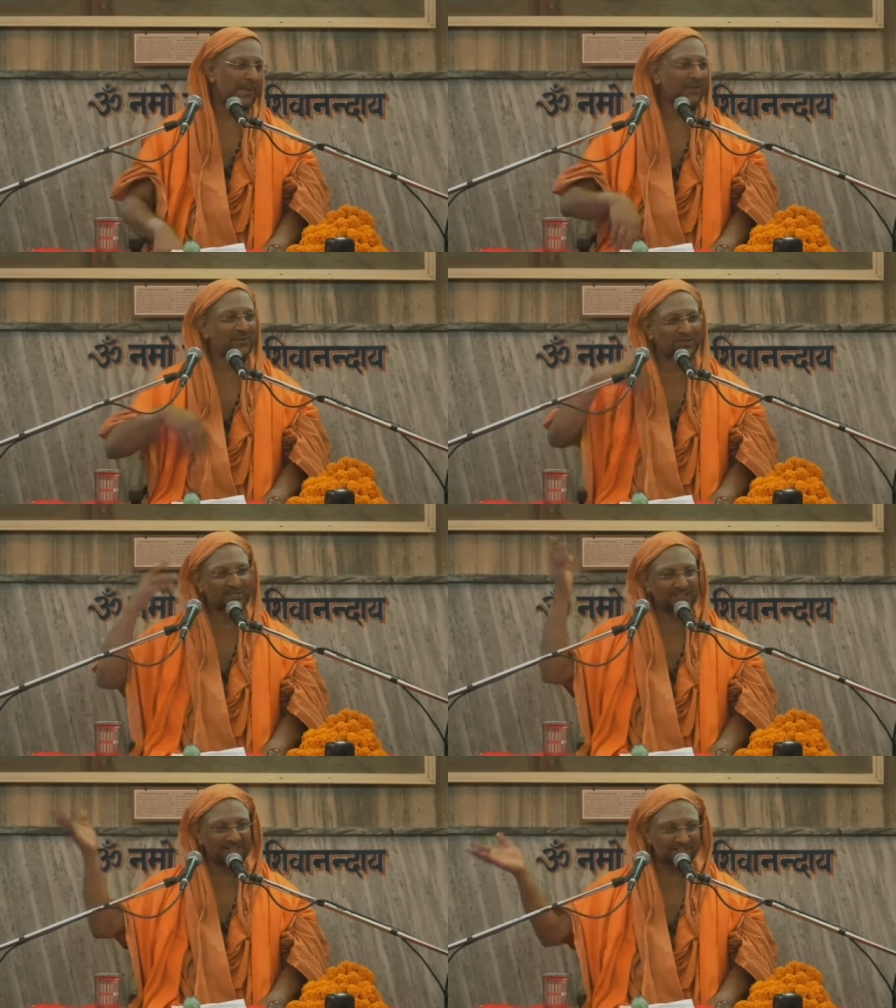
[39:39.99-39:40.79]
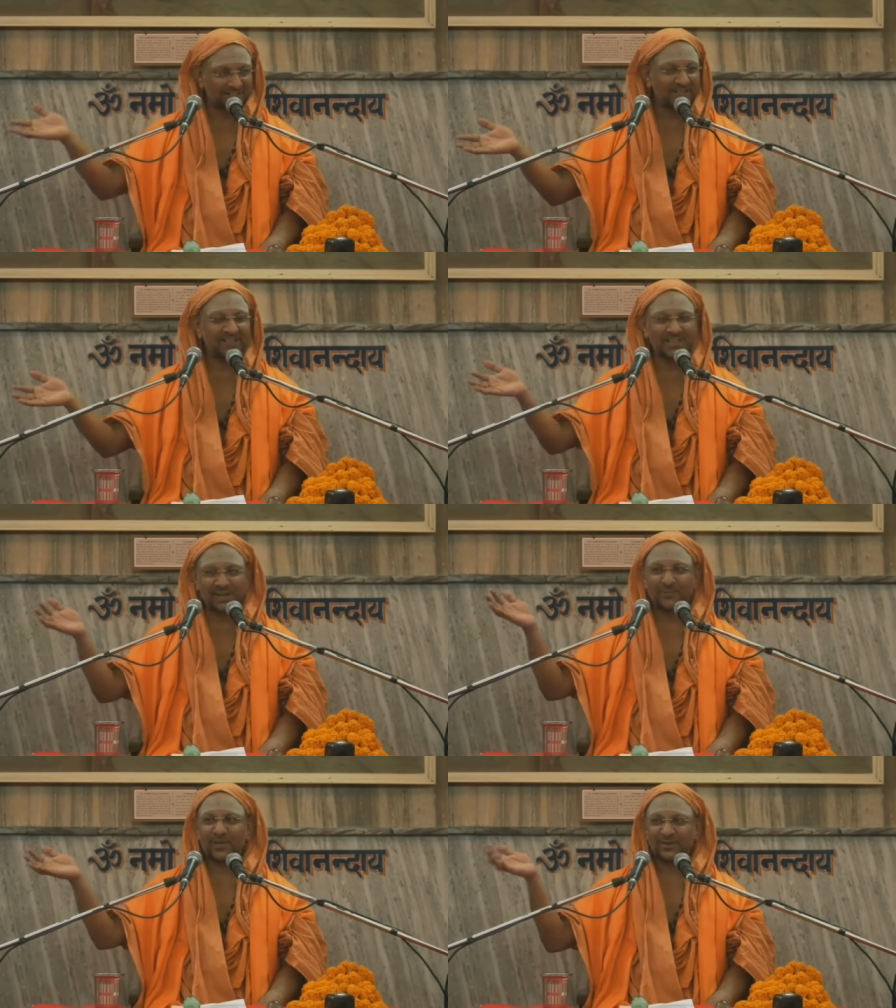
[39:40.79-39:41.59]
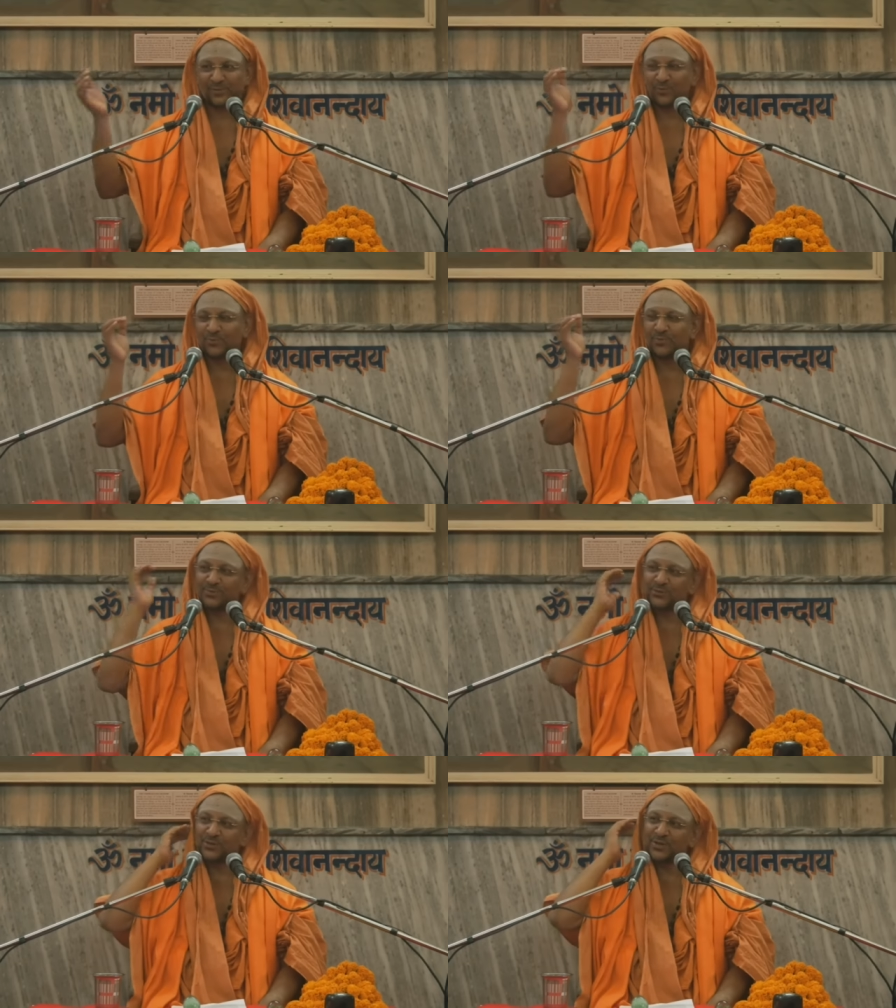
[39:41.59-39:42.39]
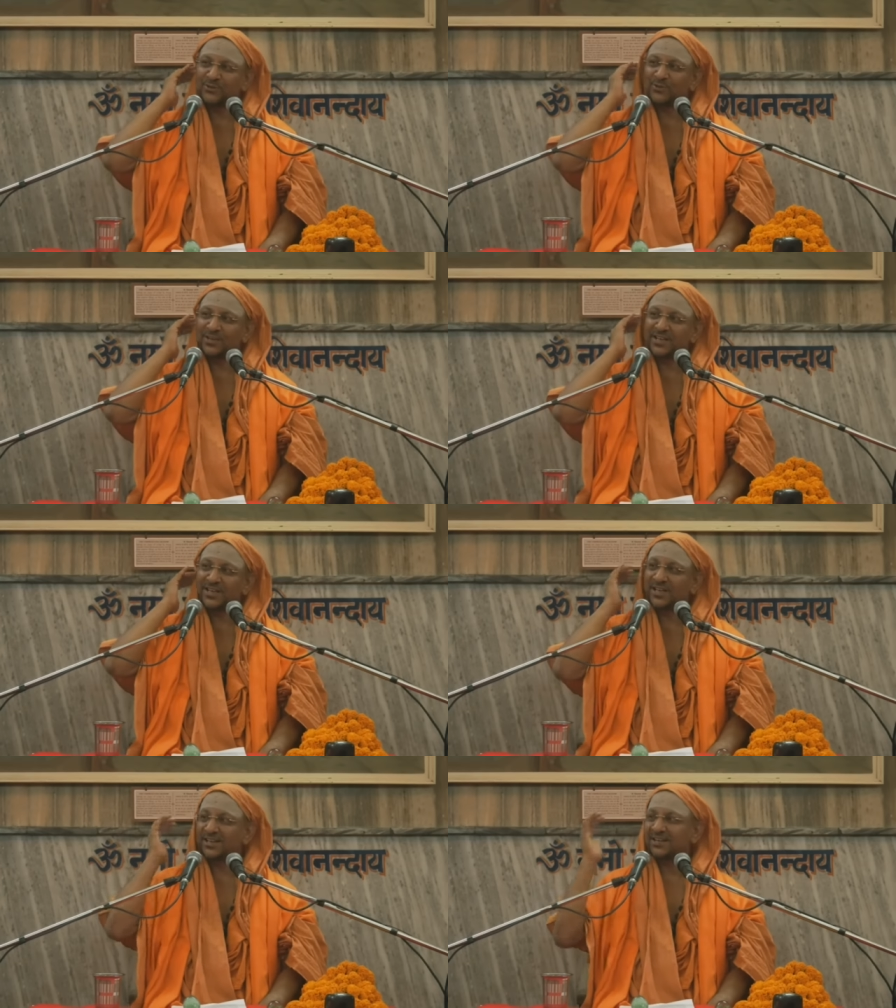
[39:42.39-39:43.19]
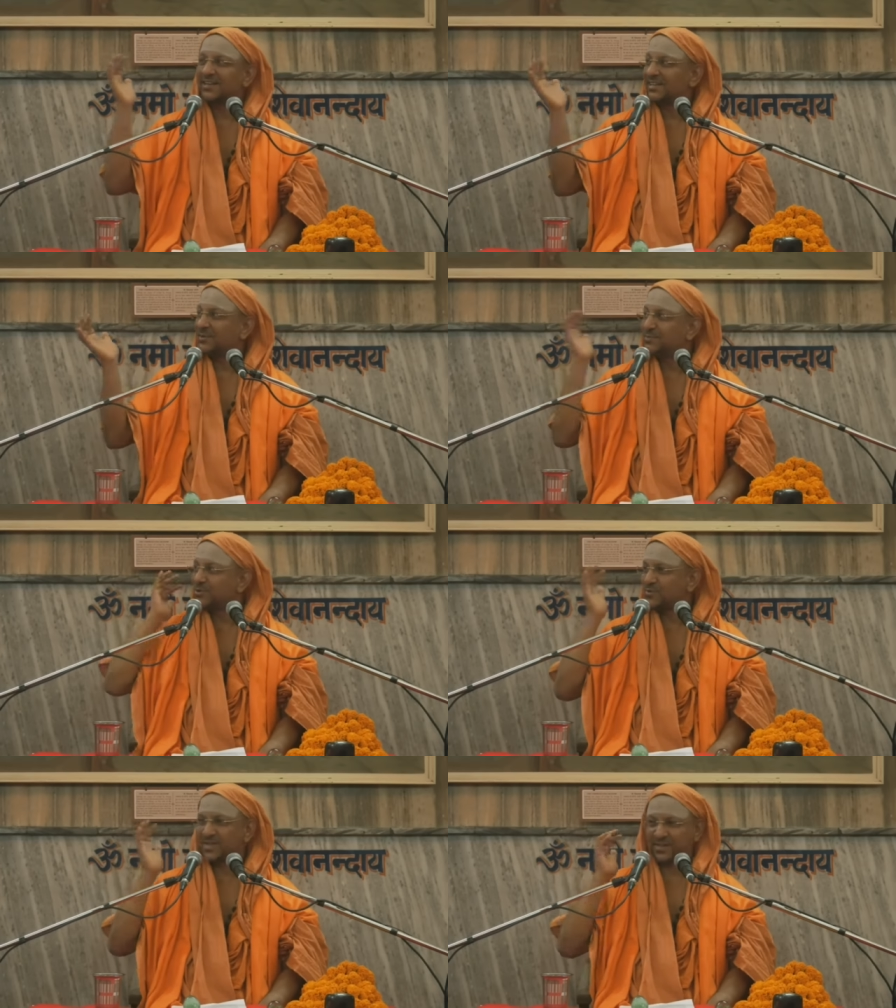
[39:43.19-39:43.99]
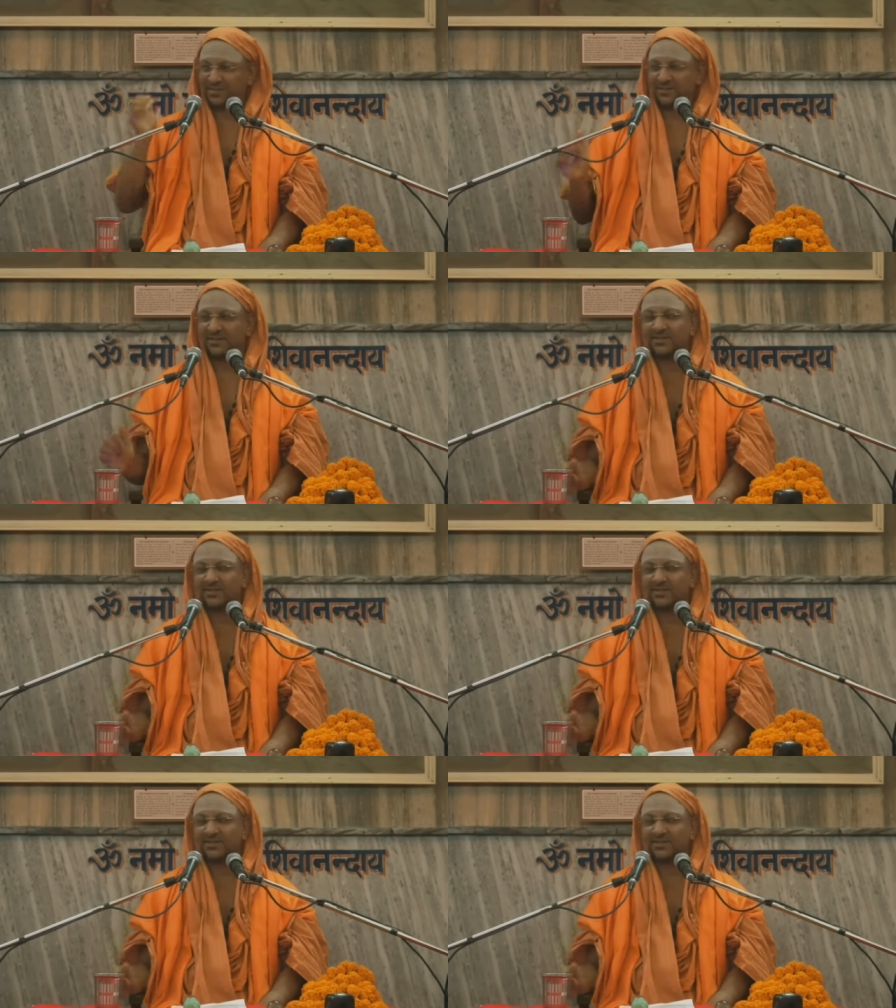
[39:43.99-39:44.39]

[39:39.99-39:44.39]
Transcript: He was in the nearby room, so he could hear the music.